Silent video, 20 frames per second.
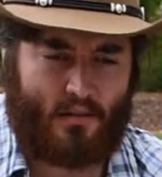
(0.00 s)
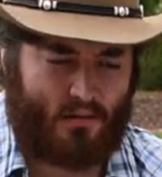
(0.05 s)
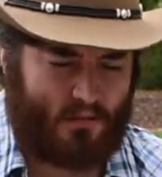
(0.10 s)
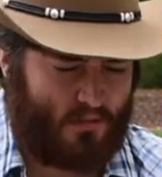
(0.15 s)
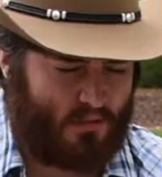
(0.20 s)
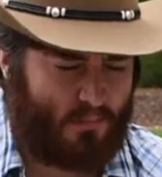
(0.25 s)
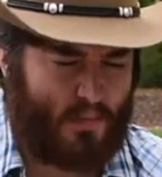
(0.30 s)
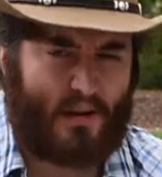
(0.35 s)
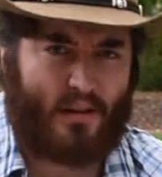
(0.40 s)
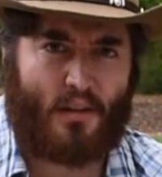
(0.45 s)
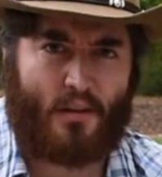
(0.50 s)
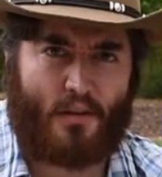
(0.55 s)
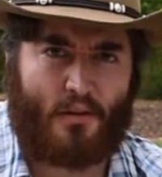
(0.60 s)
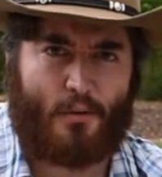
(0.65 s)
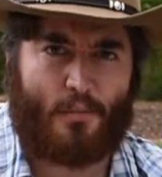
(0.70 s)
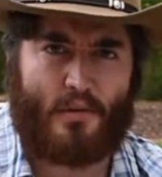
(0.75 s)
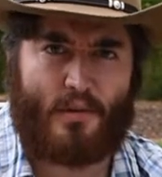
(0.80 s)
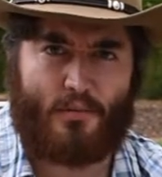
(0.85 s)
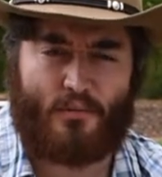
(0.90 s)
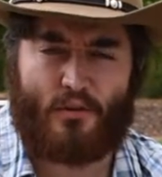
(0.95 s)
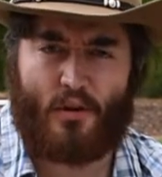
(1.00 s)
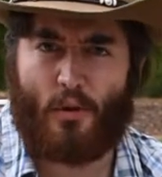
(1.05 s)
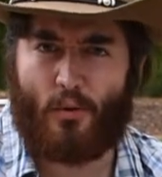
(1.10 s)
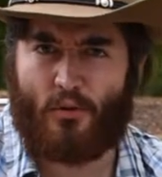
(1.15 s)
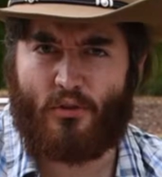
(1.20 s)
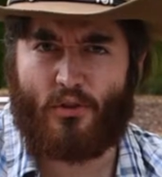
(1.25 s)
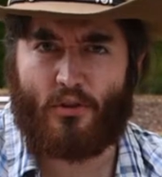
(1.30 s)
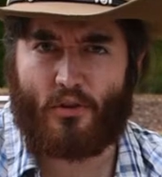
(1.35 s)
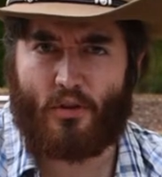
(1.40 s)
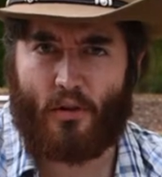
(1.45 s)
Smell a little bit of
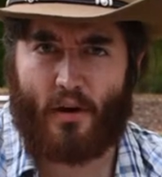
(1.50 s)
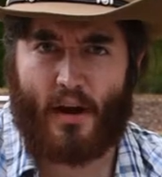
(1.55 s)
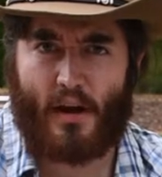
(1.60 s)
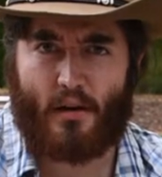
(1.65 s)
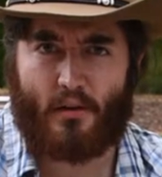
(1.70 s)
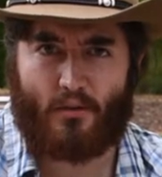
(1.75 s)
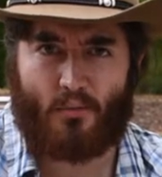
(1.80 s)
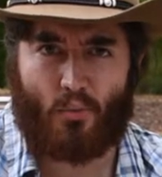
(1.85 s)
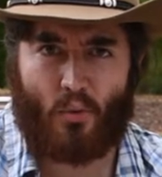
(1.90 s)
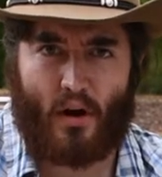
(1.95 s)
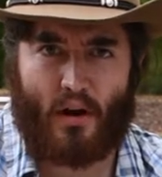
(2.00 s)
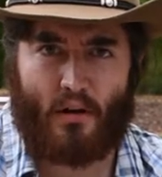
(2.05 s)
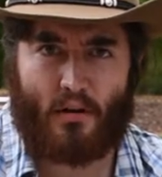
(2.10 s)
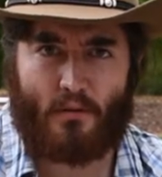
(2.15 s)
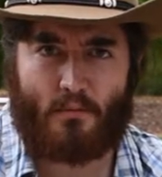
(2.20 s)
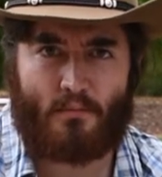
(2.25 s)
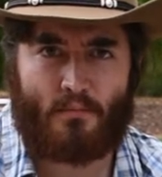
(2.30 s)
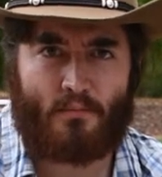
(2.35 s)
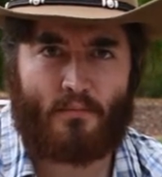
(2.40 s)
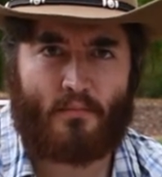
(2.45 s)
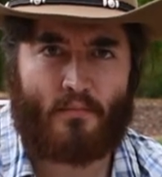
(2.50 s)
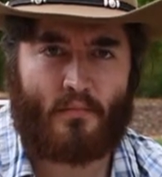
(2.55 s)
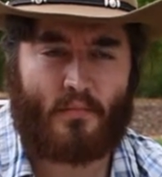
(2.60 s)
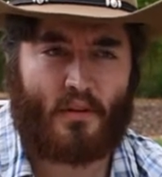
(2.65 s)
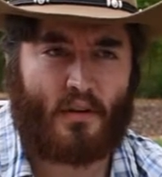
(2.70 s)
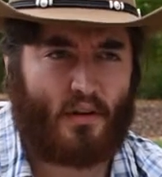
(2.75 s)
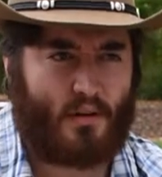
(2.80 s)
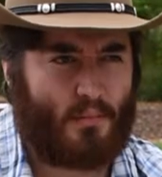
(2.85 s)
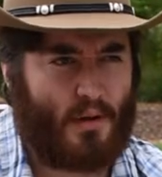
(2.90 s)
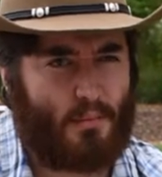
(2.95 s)
toasted grain as well,
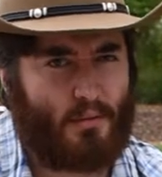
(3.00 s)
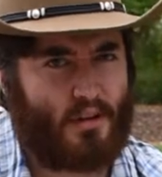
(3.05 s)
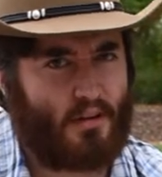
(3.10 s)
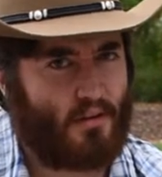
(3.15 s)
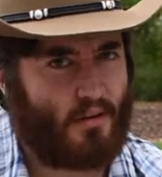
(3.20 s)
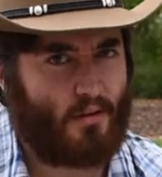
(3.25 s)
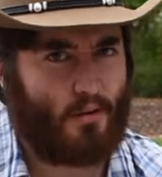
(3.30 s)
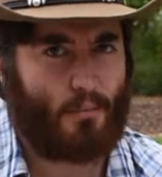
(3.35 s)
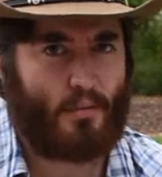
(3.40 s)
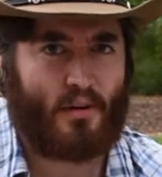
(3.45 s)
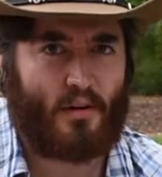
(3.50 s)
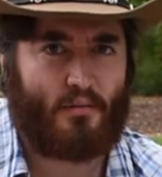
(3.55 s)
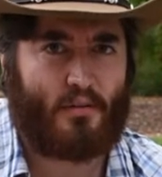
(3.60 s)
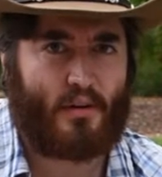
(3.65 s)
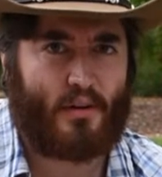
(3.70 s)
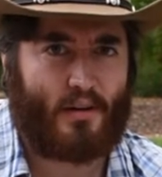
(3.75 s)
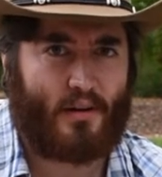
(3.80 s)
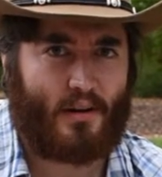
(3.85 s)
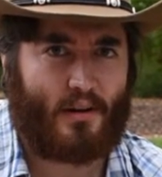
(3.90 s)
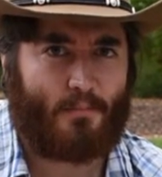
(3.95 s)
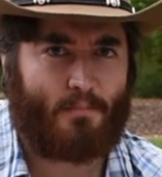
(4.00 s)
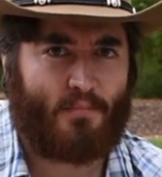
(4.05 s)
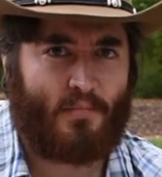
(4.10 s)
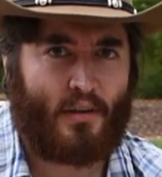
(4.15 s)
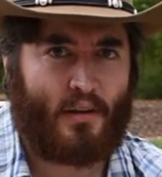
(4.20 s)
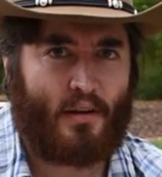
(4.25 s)
maybe a little bit of vanilla.